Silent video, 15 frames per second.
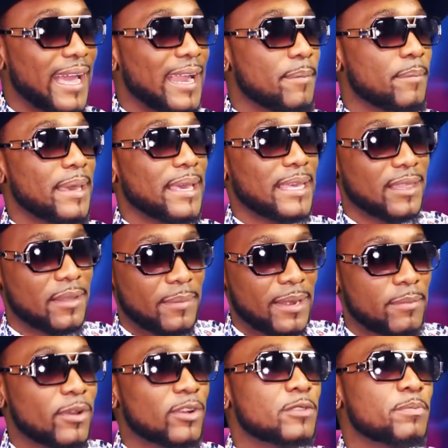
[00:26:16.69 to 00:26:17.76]
and making the
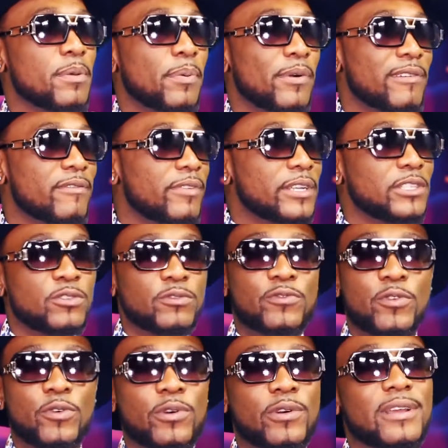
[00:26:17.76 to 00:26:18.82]
money, because people invite you
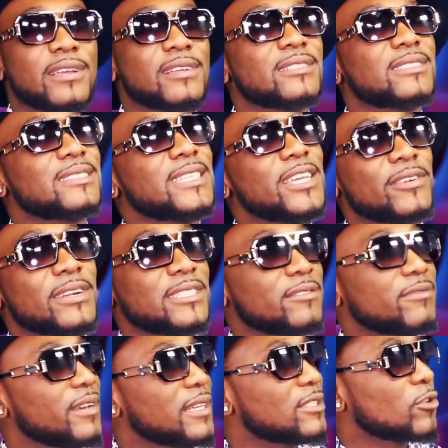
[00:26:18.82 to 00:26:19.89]
for
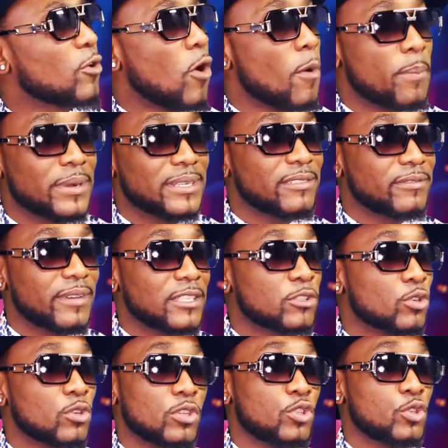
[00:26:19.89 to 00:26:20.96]
serious events, corporate
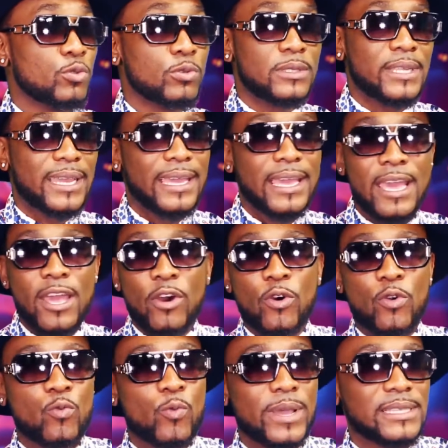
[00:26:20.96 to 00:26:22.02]
events on Tuesday,
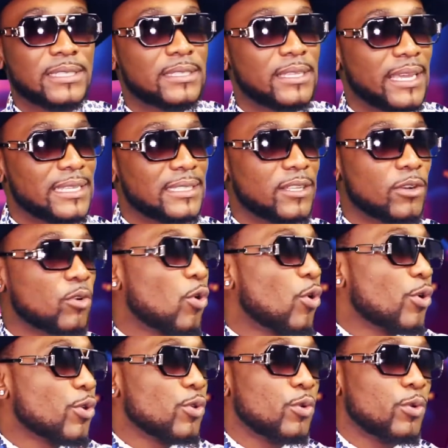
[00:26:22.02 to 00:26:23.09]
on Wednesdays, they'll
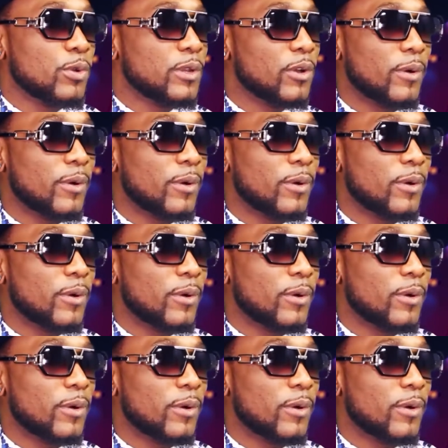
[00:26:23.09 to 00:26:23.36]
call you,